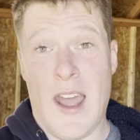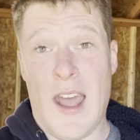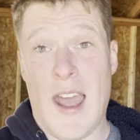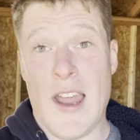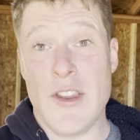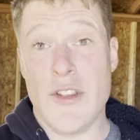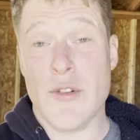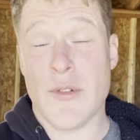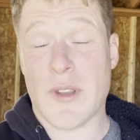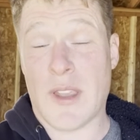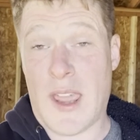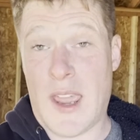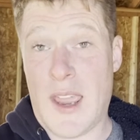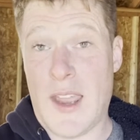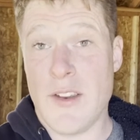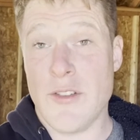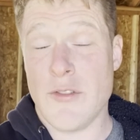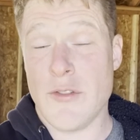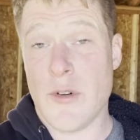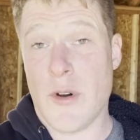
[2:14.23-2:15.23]
And you
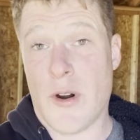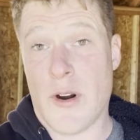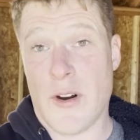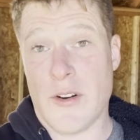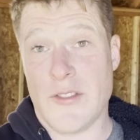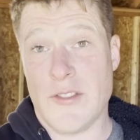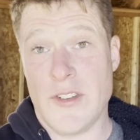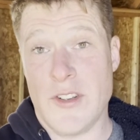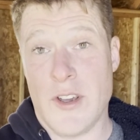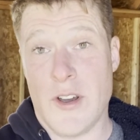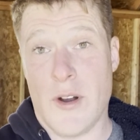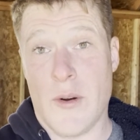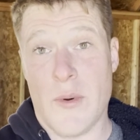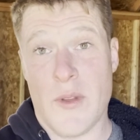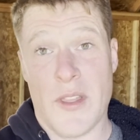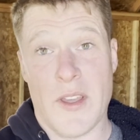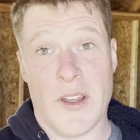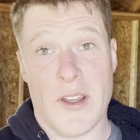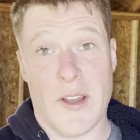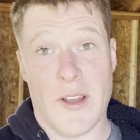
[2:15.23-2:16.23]
can do RTO
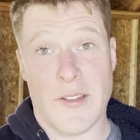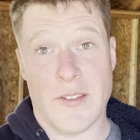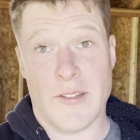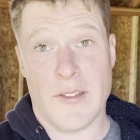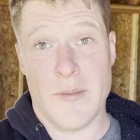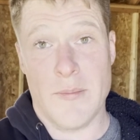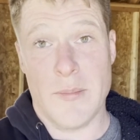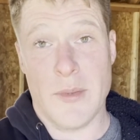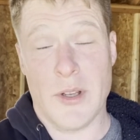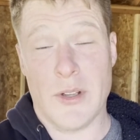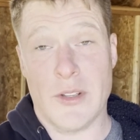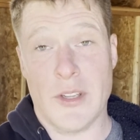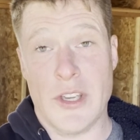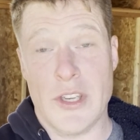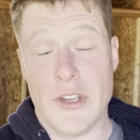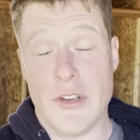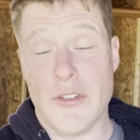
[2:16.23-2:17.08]
with a custom building.